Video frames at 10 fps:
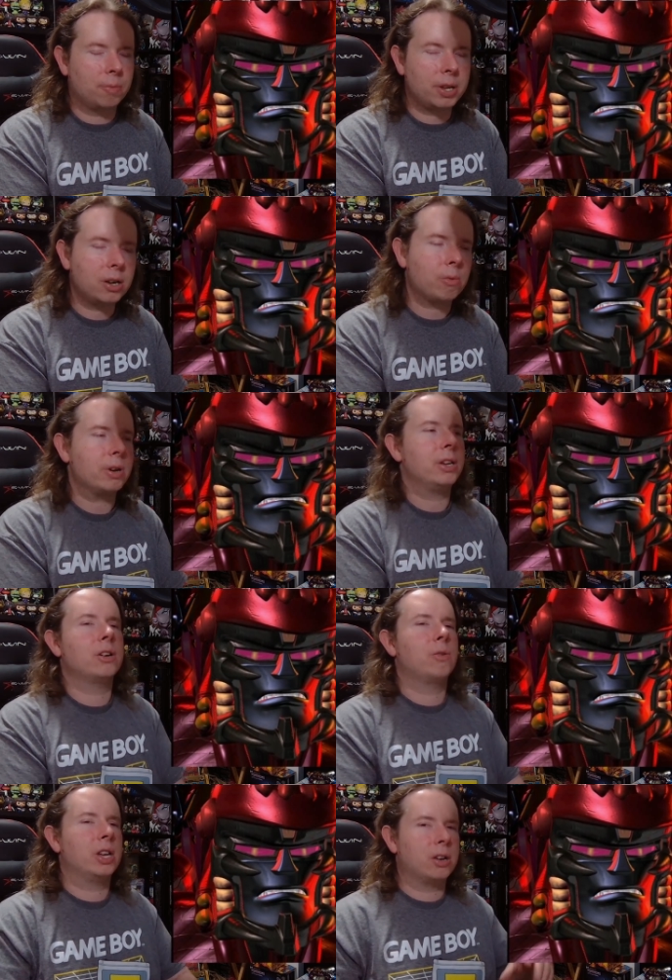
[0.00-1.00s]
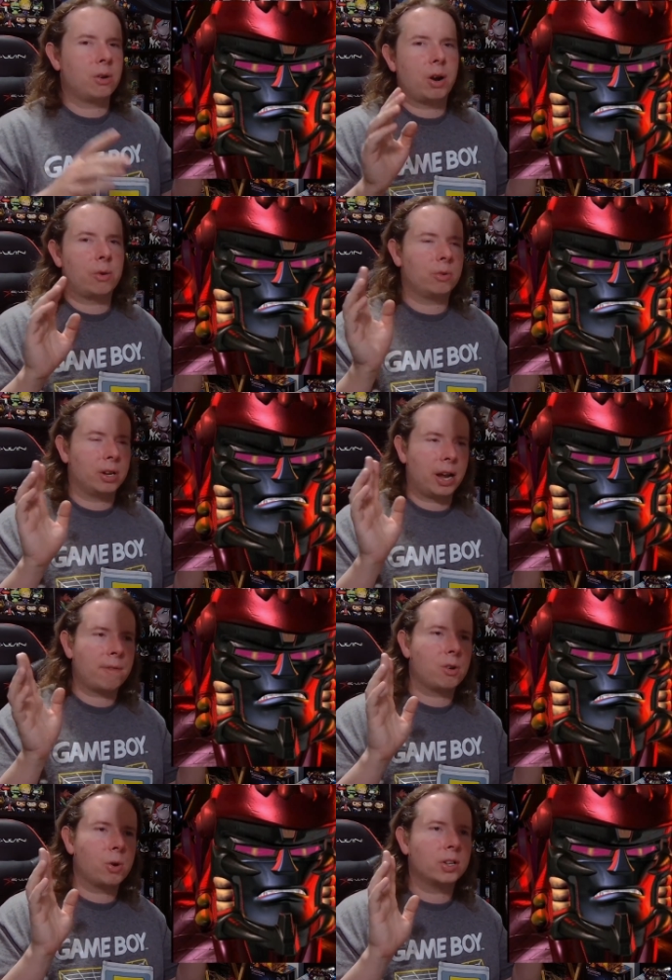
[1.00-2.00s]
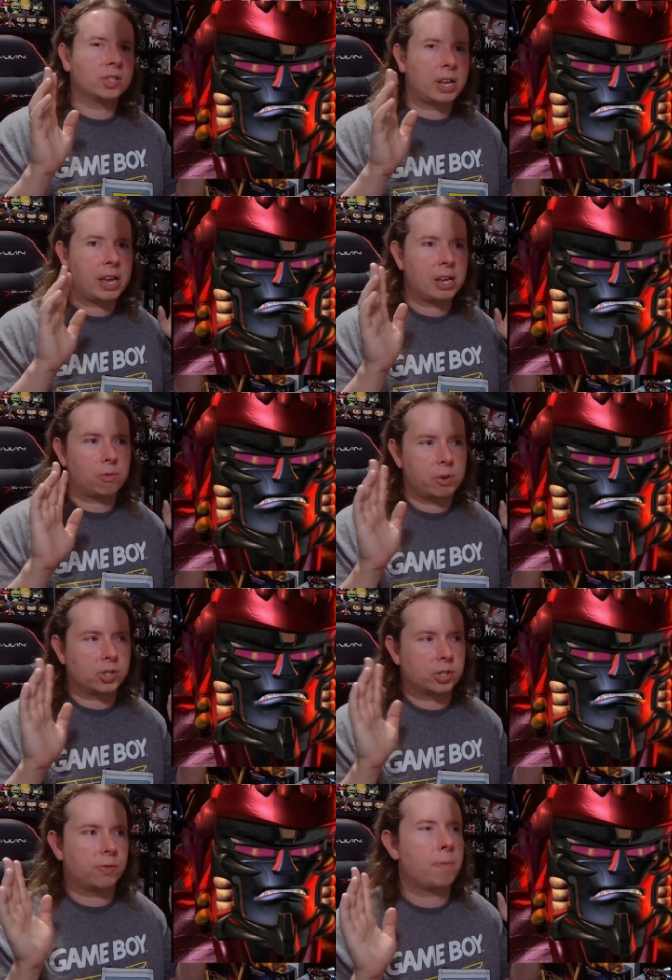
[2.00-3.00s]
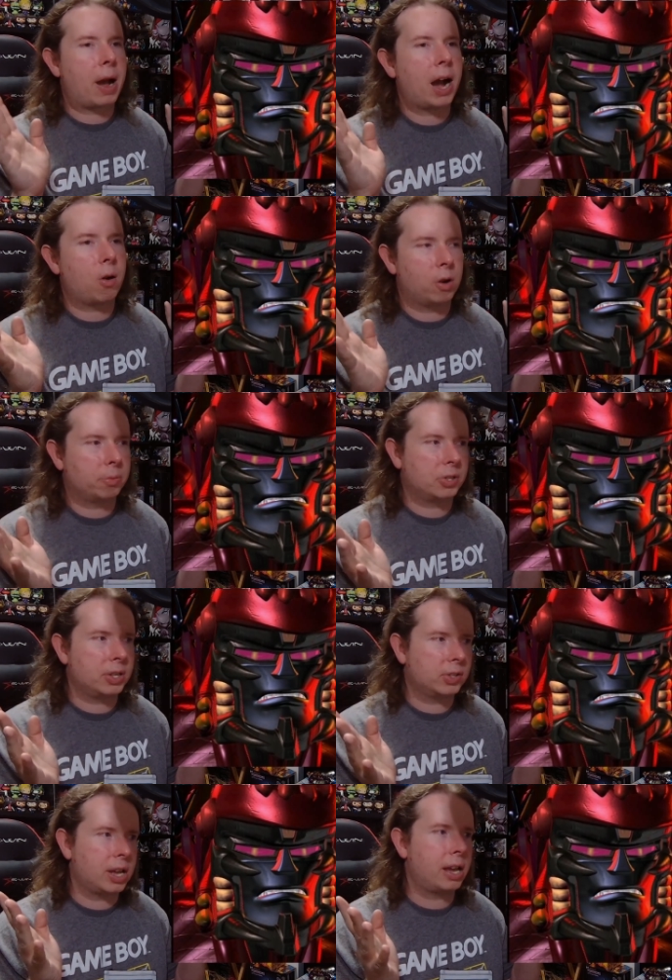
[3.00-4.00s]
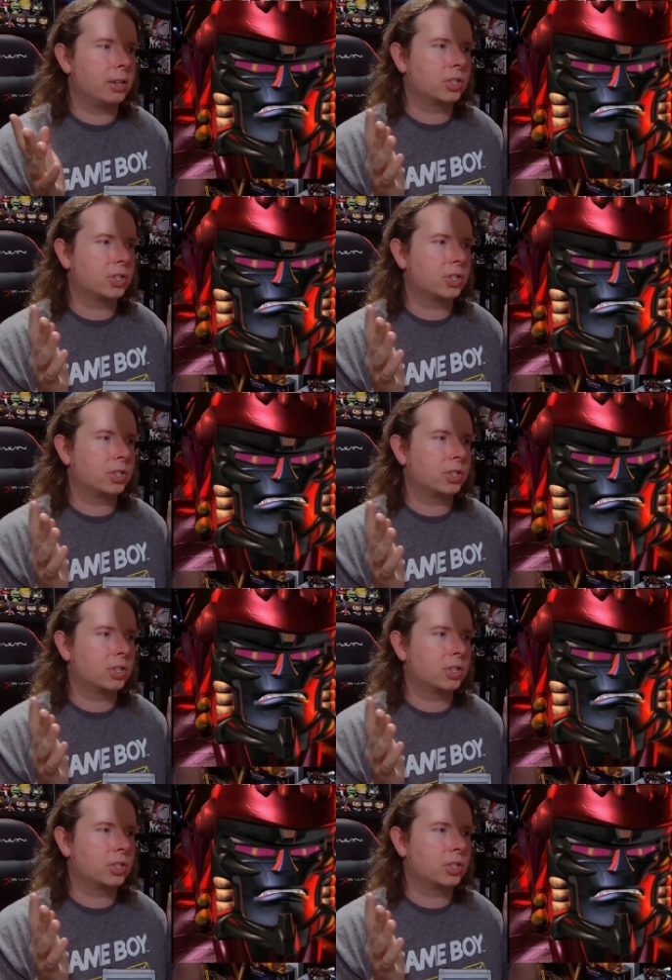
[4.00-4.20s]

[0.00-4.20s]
But you know what? You know what? You know what? Everyone is taking risks for power ups these days,